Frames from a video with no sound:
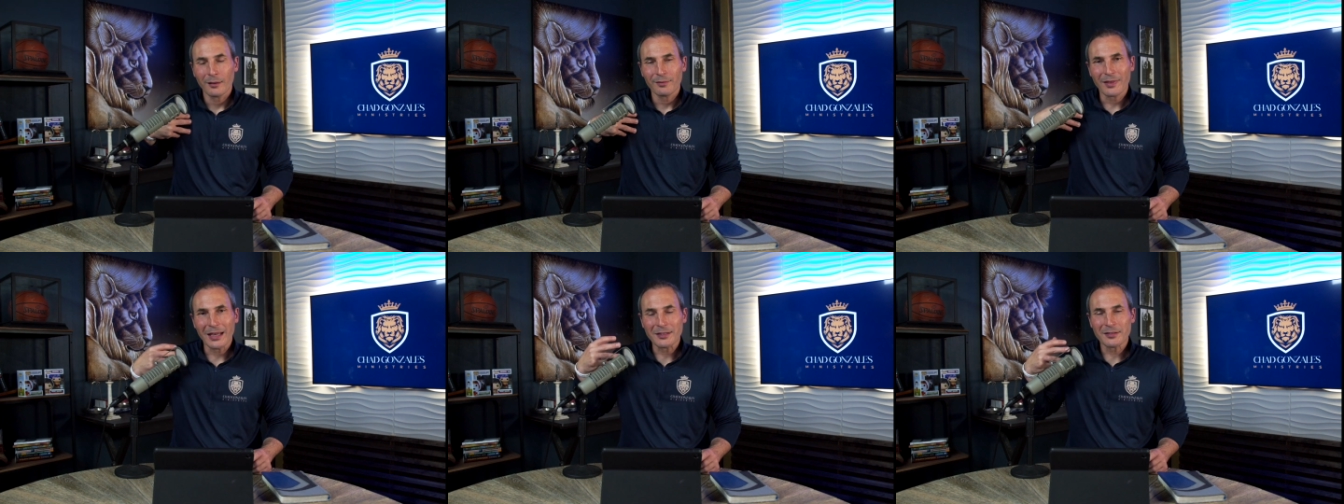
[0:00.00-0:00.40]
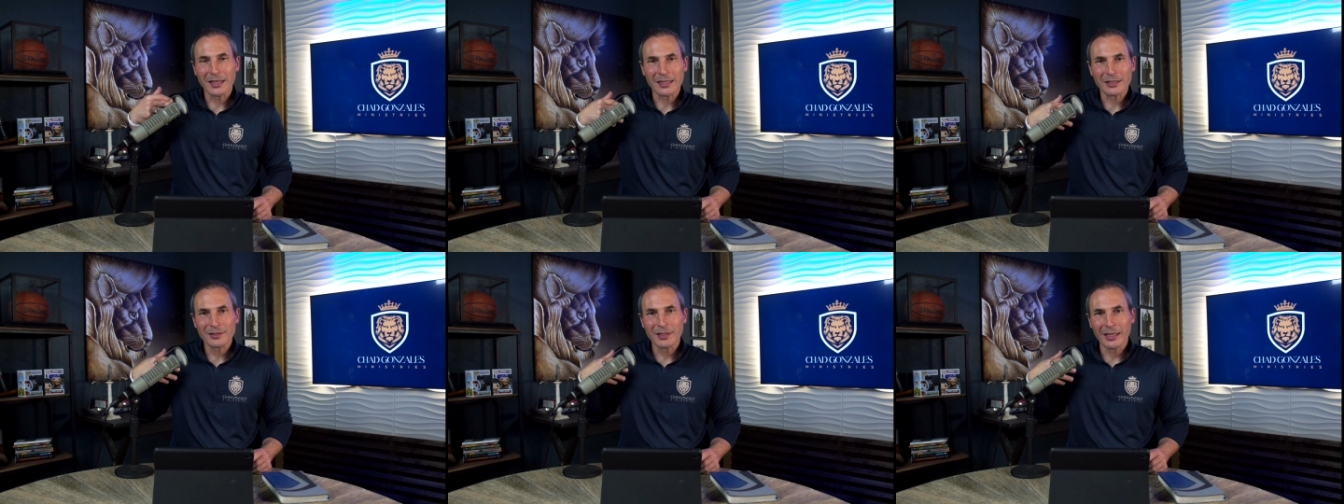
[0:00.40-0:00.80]
That's
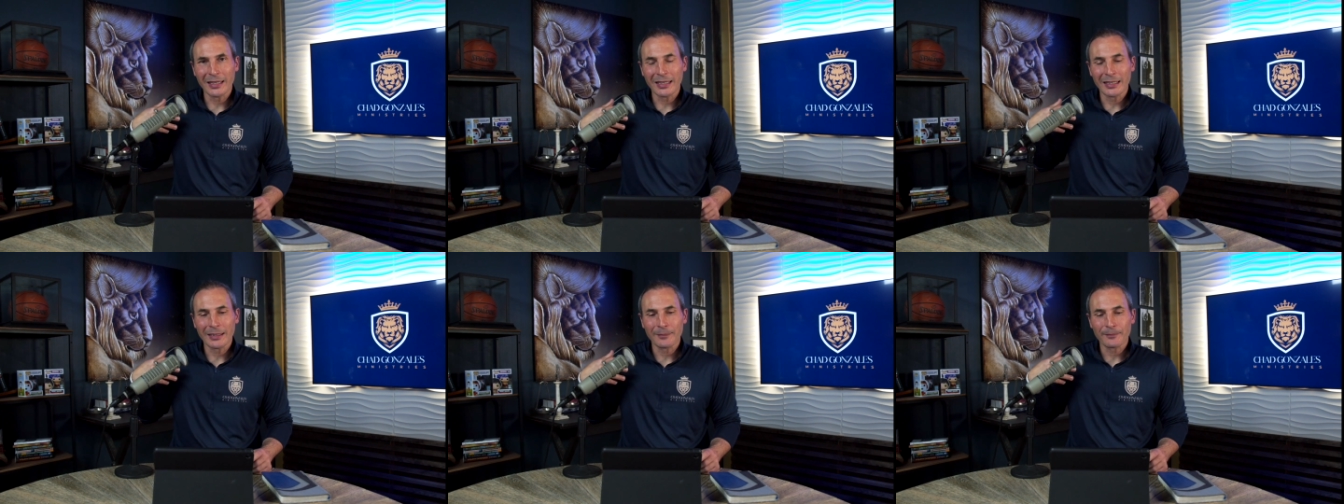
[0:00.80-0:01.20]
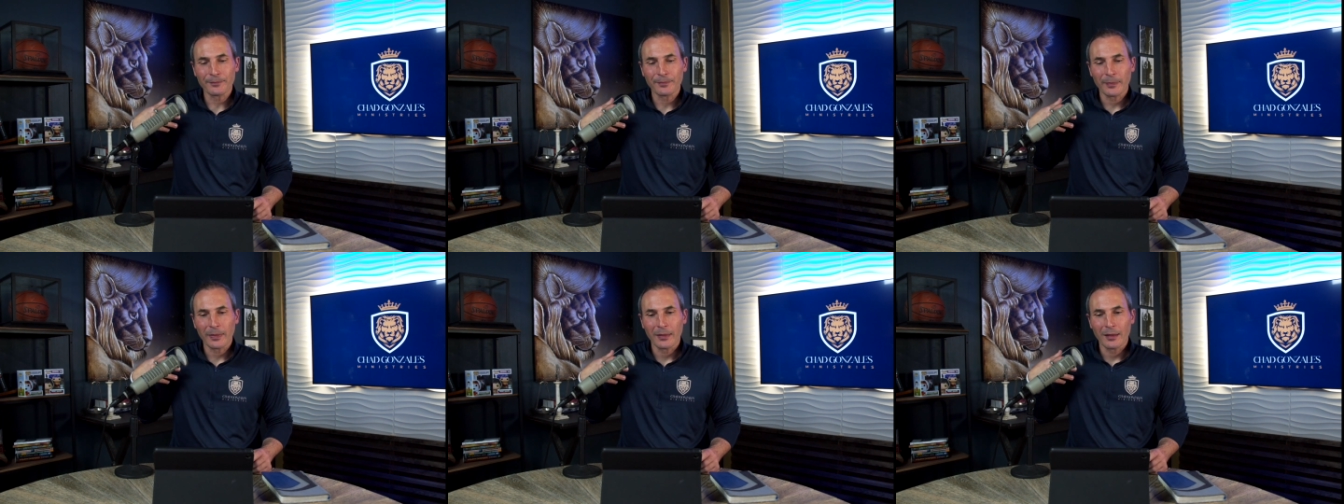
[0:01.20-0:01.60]
like saying,
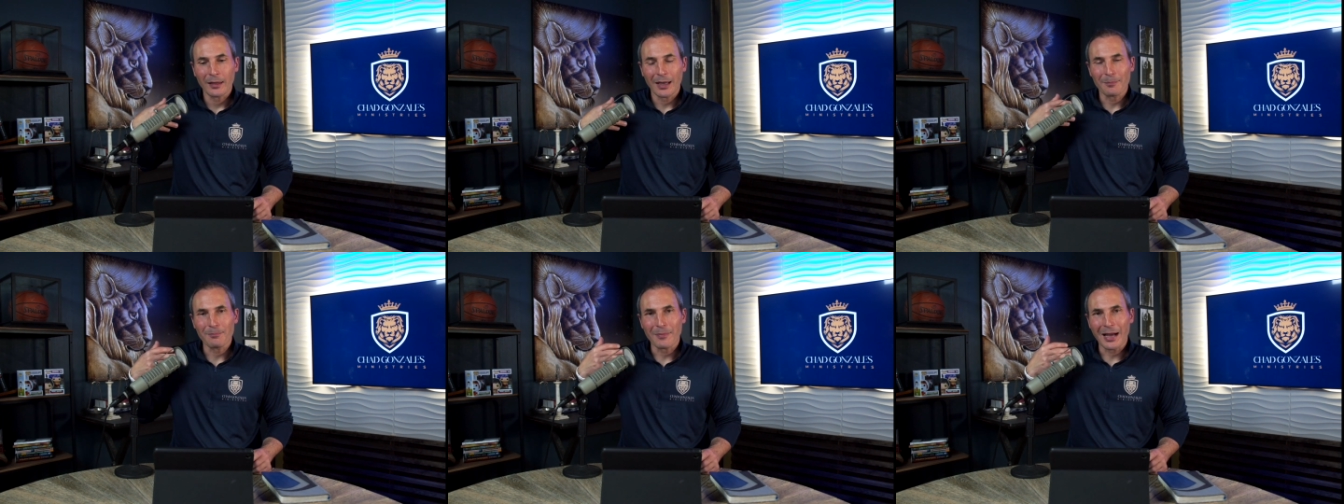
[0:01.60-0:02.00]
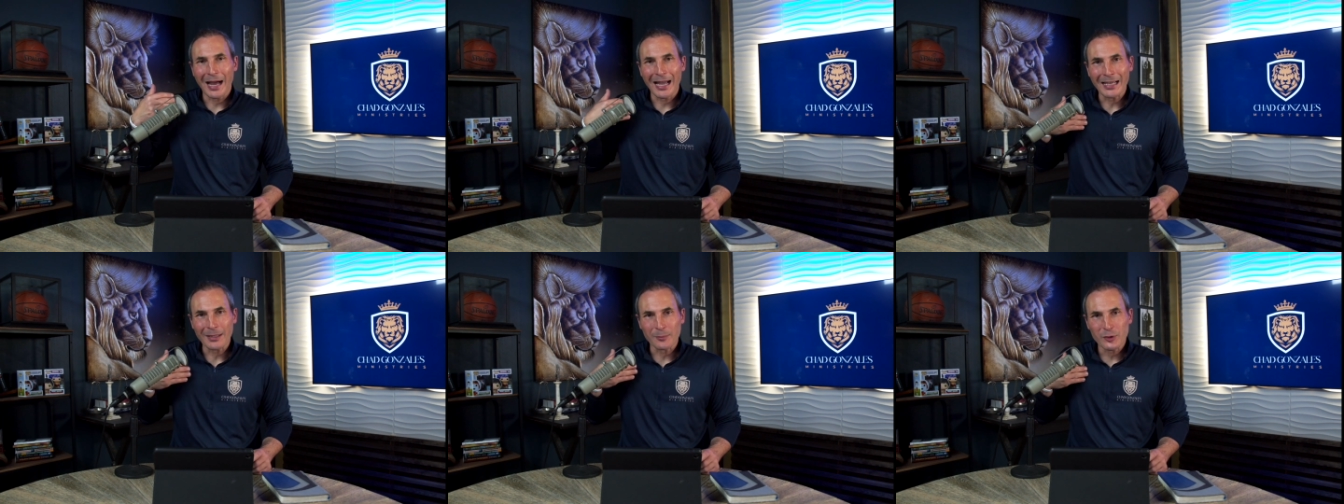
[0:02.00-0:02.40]

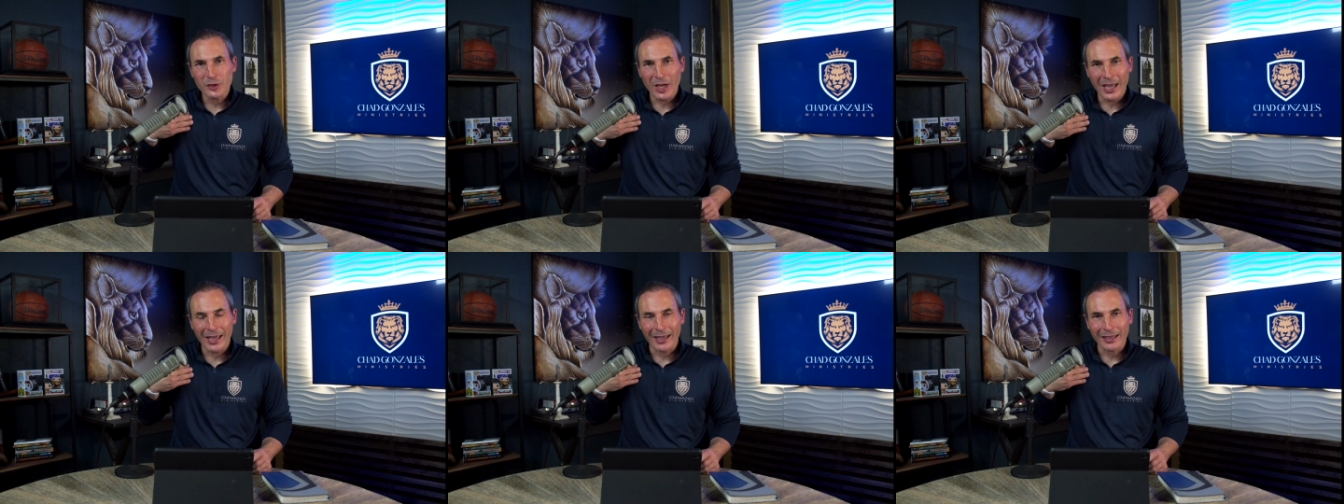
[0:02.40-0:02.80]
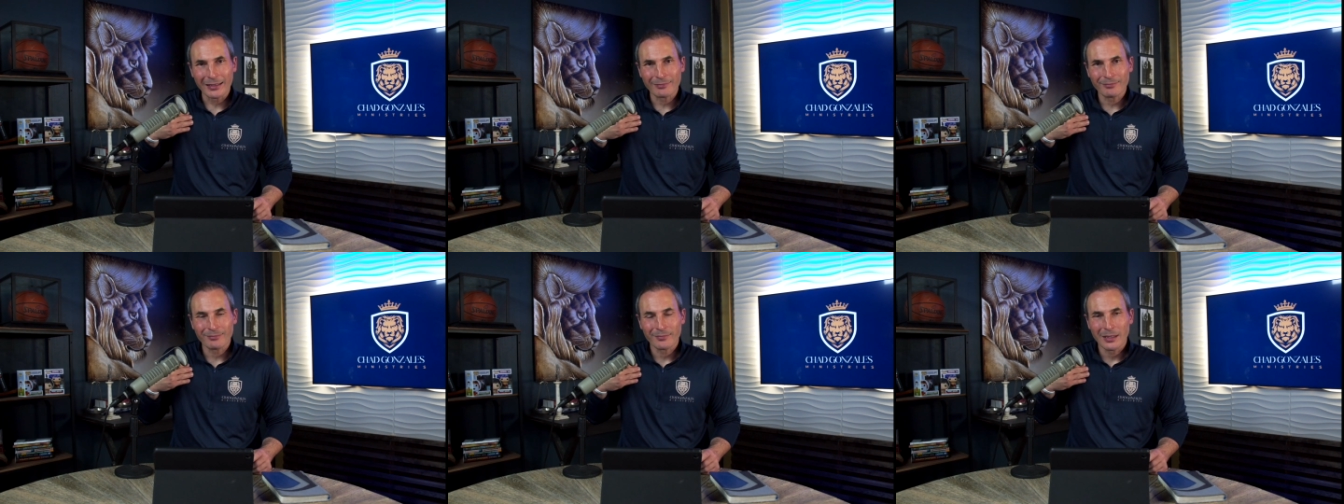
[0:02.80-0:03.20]
I am Chad,
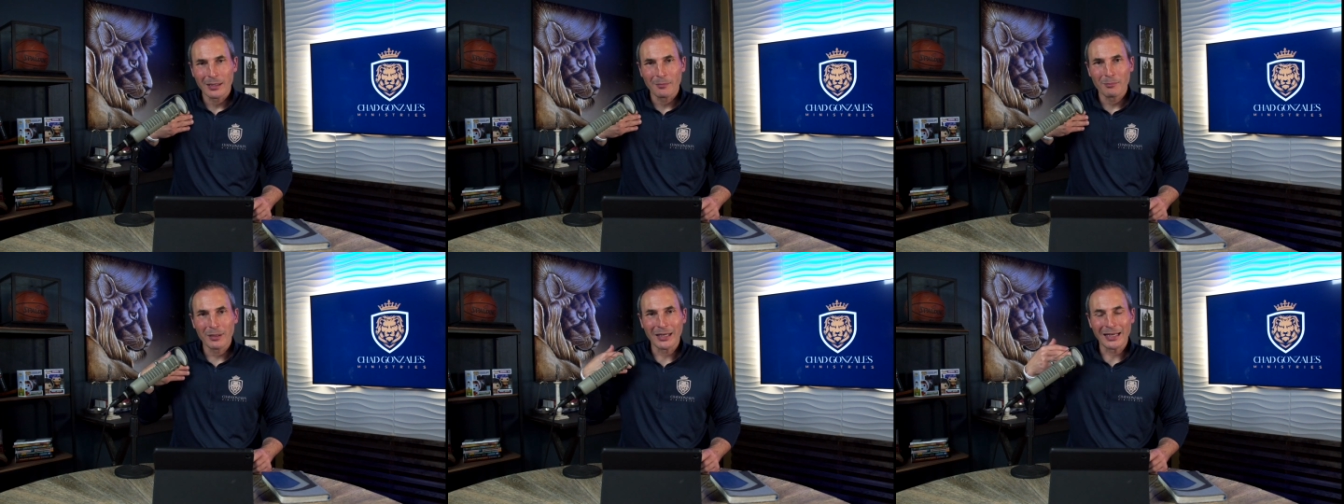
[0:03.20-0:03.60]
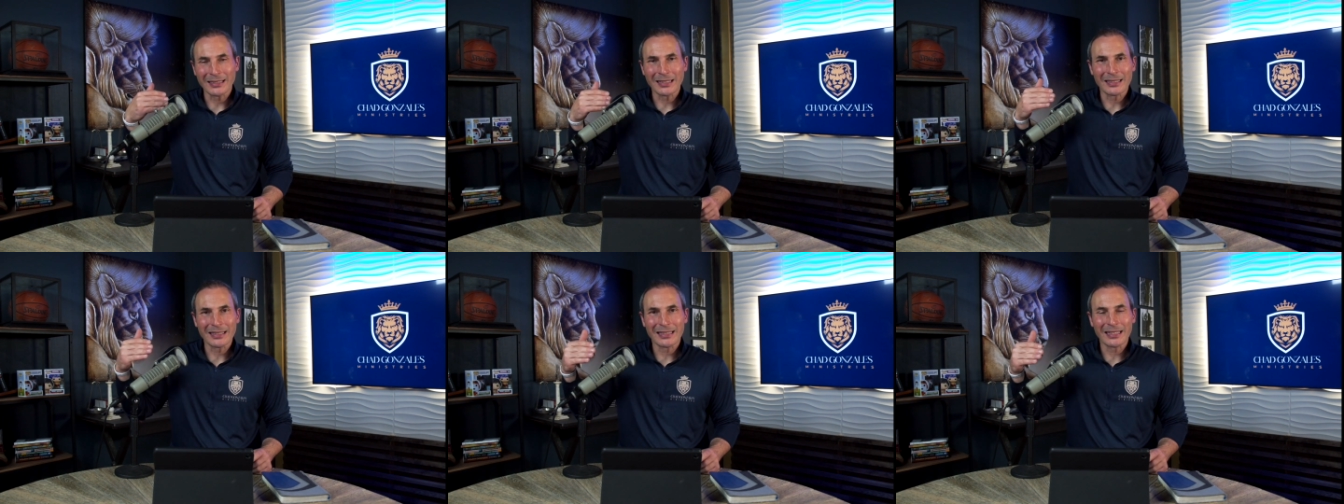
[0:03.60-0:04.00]
but I
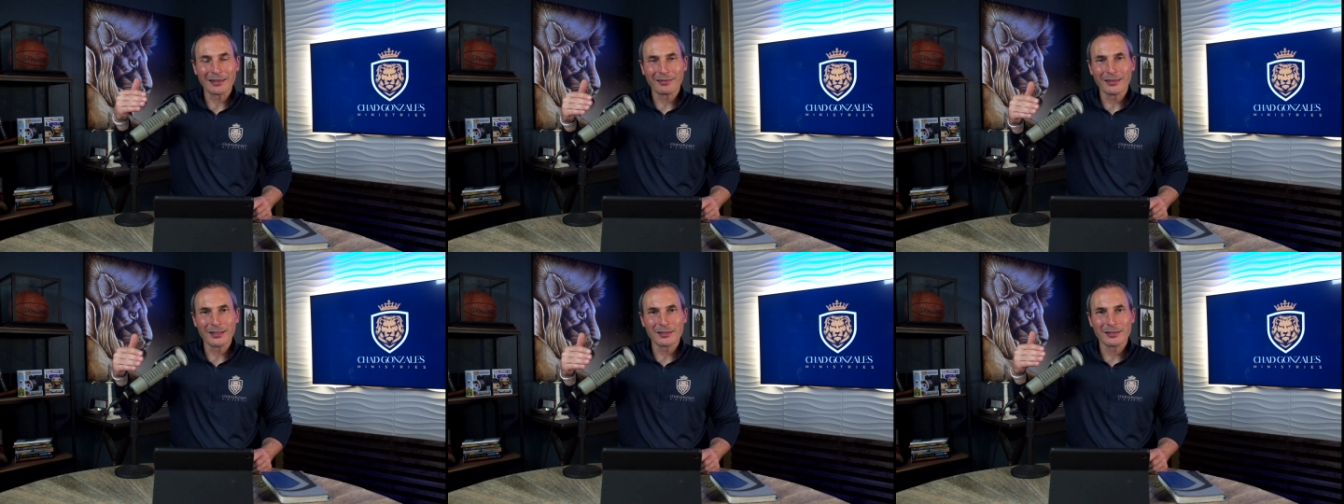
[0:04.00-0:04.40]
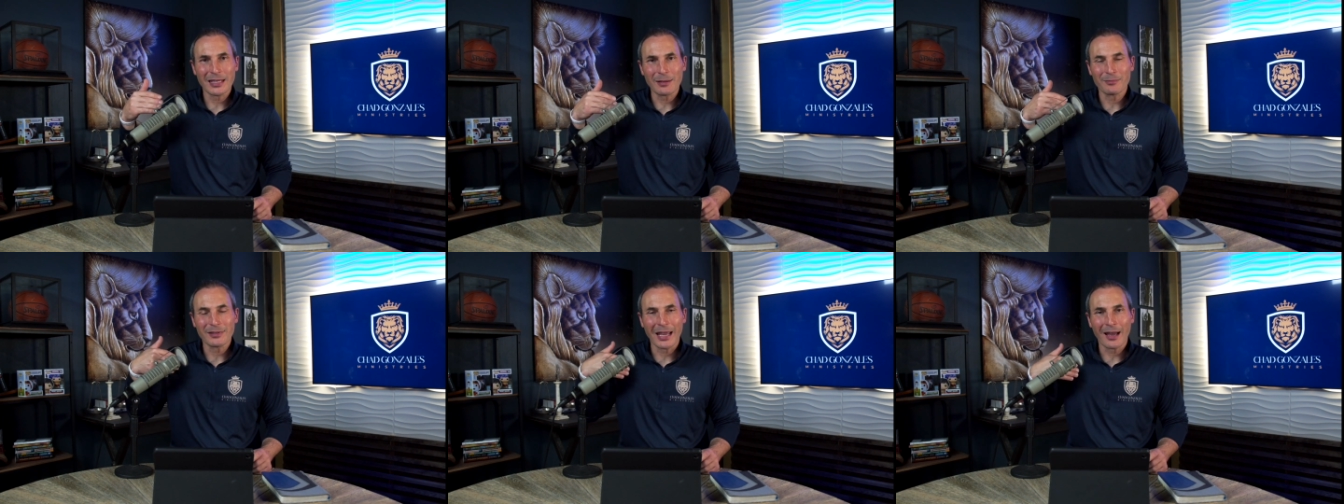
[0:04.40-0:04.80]
need to get this
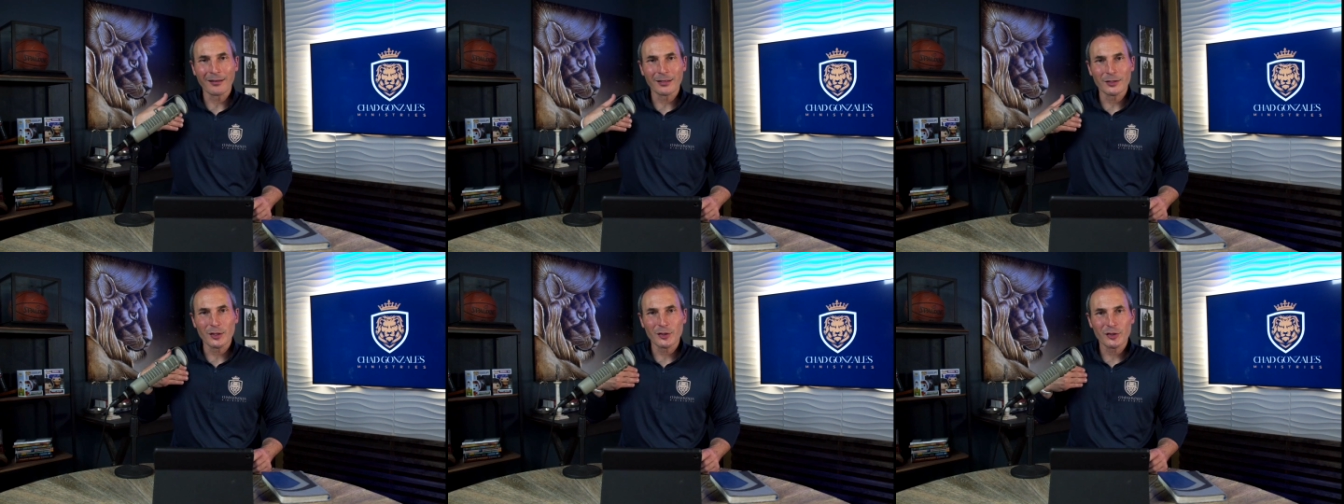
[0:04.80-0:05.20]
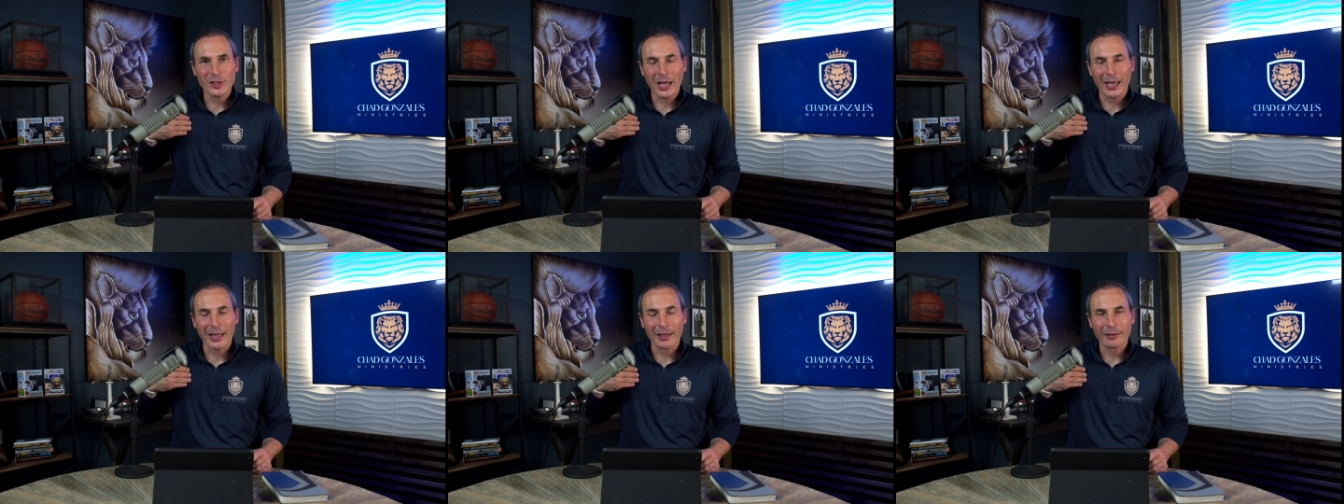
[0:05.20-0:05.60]
deep down into
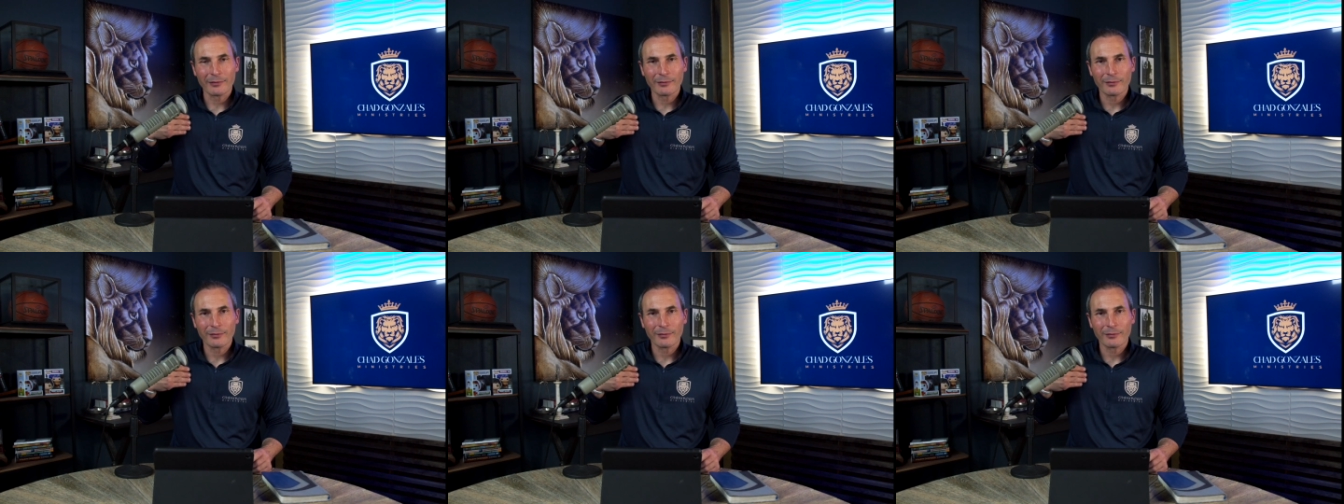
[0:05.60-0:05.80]
Chad,